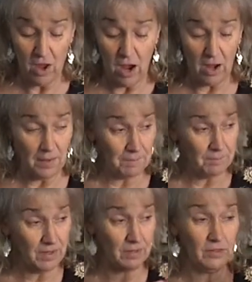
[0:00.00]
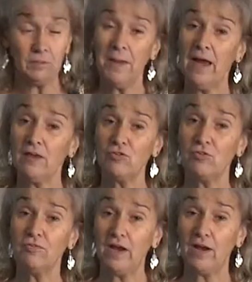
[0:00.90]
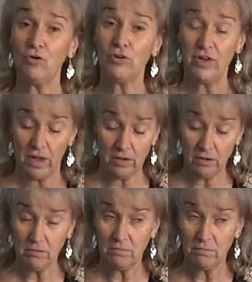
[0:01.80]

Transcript: um, in a little package of eight or 10,